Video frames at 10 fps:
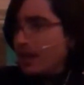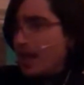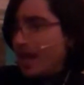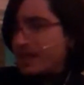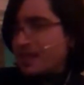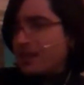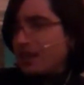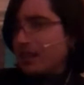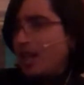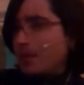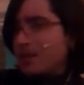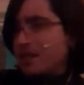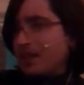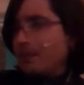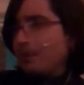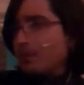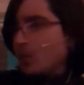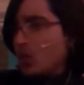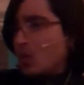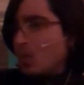As the Dalai Lama said,
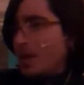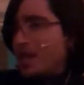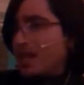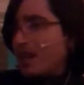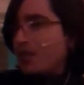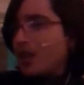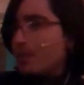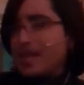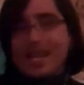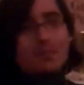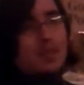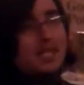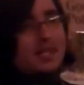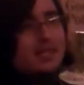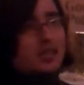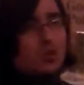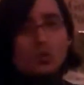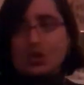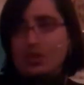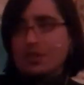we can never obtain peace in the
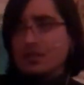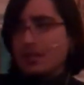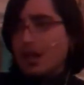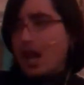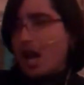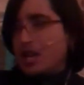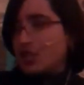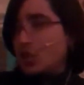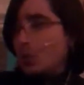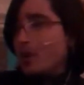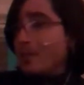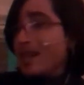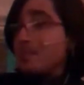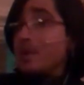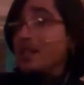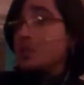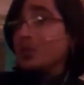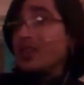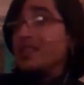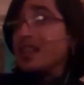world until we make peace with
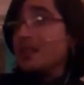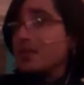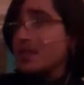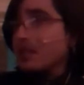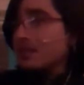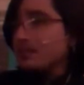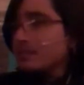ourselves.